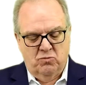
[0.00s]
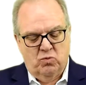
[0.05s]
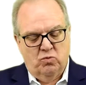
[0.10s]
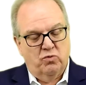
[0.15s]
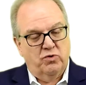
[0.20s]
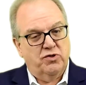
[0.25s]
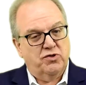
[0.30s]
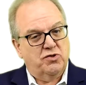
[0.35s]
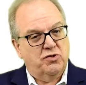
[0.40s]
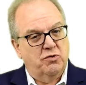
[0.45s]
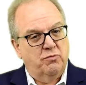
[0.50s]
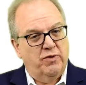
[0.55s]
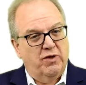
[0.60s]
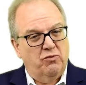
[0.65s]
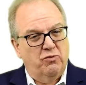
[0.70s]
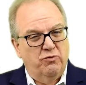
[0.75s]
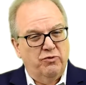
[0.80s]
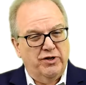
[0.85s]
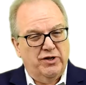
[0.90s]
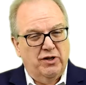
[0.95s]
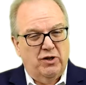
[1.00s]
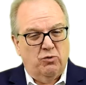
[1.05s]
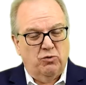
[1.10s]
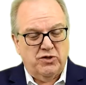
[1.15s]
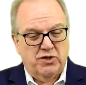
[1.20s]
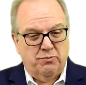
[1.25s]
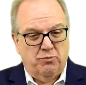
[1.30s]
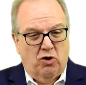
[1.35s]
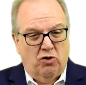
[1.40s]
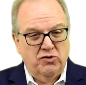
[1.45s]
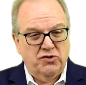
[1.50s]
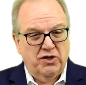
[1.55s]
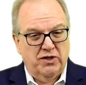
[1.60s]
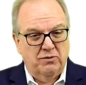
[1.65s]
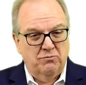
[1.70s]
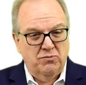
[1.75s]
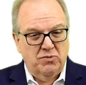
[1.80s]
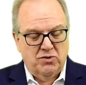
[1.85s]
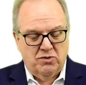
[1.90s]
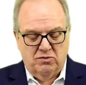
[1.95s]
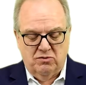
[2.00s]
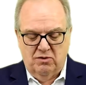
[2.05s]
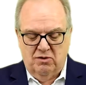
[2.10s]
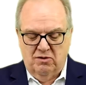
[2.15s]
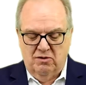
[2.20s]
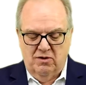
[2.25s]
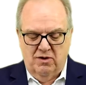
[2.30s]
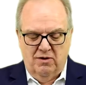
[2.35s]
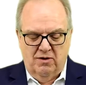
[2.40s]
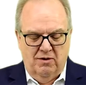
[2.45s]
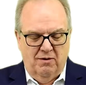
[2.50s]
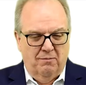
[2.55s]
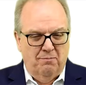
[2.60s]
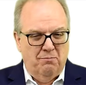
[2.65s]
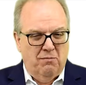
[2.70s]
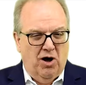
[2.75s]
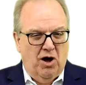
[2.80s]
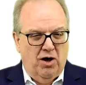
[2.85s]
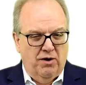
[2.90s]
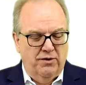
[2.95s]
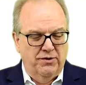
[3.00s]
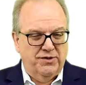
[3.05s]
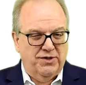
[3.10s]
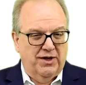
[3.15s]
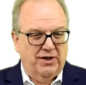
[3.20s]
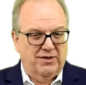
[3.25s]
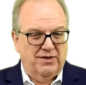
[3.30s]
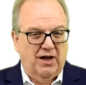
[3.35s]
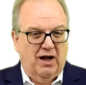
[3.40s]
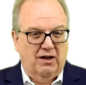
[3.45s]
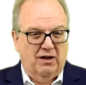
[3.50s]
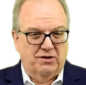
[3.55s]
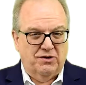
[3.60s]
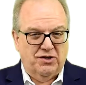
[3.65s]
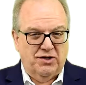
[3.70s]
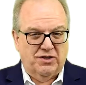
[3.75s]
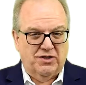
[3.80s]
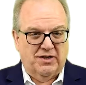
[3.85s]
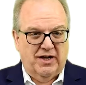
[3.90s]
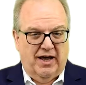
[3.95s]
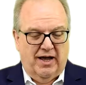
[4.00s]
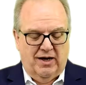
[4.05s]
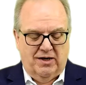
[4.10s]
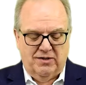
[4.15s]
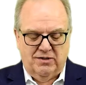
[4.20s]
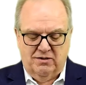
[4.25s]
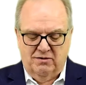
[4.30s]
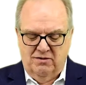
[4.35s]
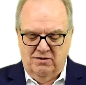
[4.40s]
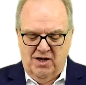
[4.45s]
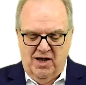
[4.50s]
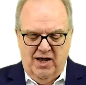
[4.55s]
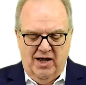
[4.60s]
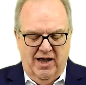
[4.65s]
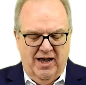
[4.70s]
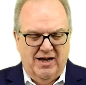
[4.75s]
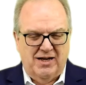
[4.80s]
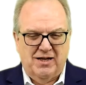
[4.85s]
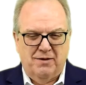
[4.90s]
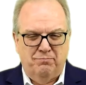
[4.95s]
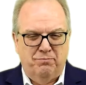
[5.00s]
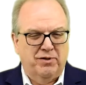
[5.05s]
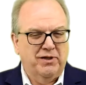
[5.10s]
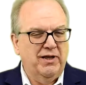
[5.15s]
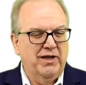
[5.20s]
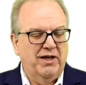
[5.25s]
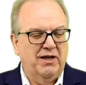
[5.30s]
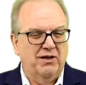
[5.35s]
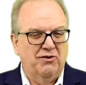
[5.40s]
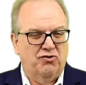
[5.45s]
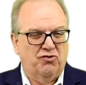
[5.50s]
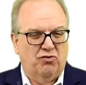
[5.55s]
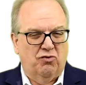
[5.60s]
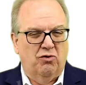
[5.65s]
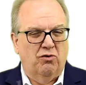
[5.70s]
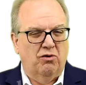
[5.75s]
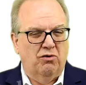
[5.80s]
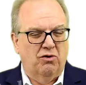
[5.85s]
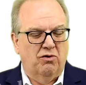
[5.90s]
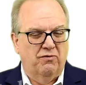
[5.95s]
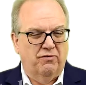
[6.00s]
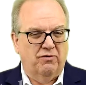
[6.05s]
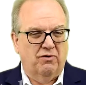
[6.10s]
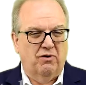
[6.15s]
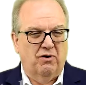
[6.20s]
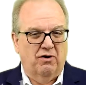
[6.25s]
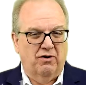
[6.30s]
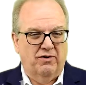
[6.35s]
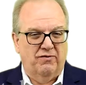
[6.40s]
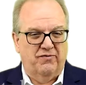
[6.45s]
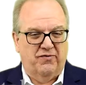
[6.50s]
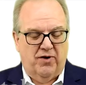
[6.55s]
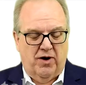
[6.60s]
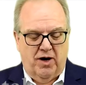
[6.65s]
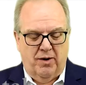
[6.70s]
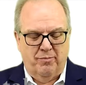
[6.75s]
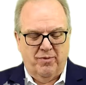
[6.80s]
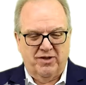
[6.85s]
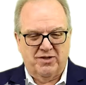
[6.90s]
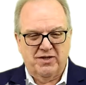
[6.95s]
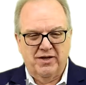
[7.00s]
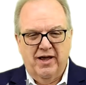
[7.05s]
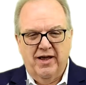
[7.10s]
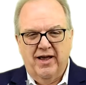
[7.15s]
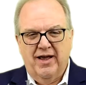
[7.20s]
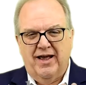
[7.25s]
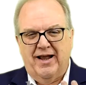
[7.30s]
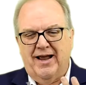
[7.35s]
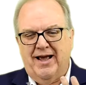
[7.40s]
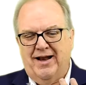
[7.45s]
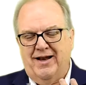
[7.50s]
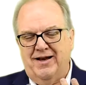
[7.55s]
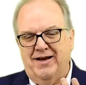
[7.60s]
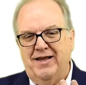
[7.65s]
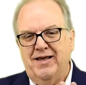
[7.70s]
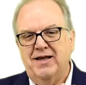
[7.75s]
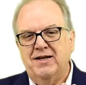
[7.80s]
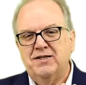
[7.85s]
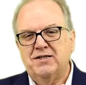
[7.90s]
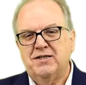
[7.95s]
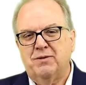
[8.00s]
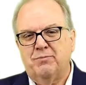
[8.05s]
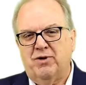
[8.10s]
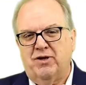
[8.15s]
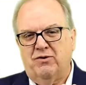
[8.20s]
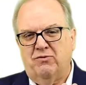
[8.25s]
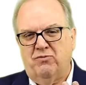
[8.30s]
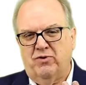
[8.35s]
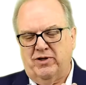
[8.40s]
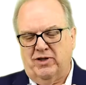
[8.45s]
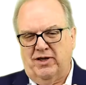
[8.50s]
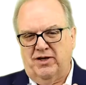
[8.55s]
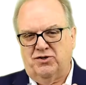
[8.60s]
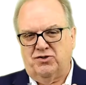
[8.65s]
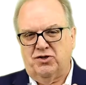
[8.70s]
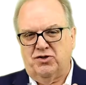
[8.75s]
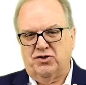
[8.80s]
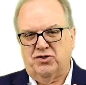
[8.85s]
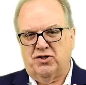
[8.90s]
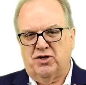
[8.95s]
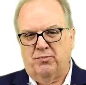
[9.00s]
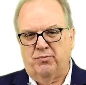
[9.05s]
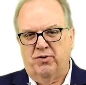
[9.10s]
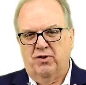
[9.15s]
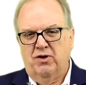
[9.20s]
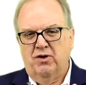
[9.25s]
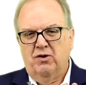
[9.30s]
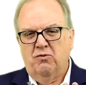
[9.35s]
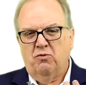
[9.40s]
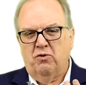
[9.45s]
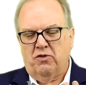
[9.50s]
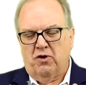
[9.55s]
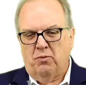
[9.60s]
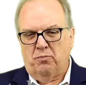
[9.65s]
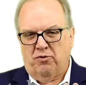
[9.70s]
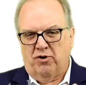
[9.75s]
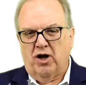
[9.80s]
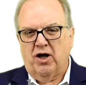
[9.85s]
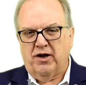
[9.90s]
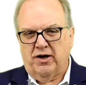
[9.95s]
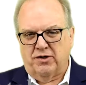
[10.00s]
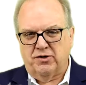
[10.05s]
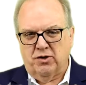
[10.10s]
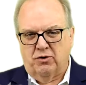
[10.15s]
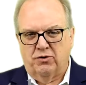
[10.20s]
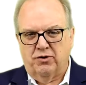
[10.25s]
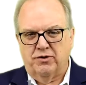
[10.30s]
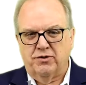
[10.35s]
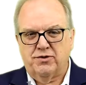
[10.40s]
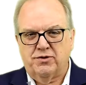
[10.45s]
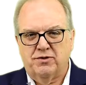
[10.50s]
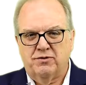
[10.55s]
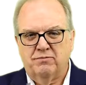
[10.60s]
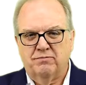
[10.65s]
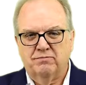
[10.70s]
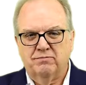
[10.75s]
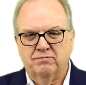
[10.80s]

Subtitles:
We assumed that we were dealing with small teams, modern technology stacks, had complete control over our environments, and had an intimate relationship with our product owners.